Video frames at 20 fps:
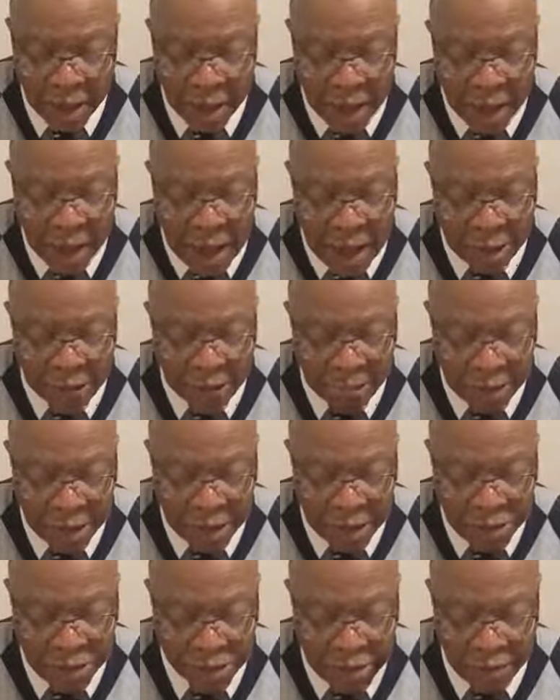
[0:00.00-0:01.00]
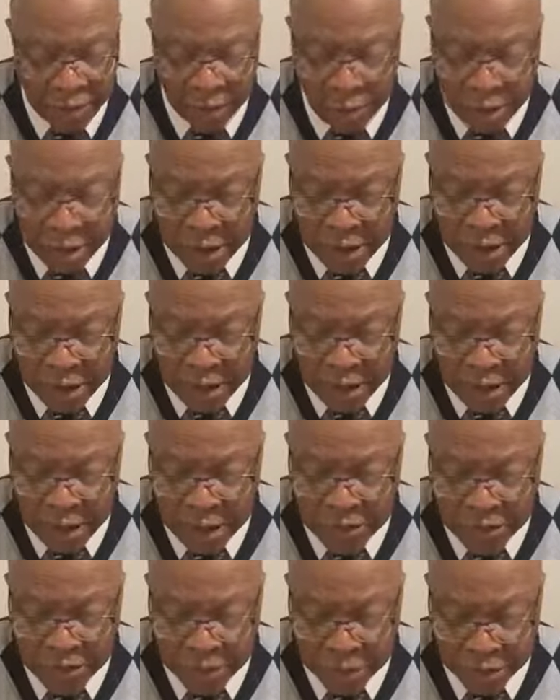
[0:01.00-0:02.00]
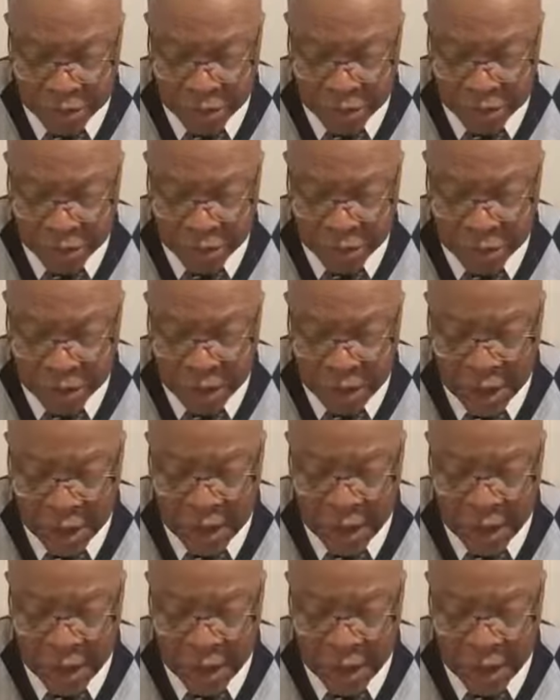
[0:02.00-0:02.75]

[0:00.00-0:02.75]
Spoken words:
and I will be a swift witness against the sorcerers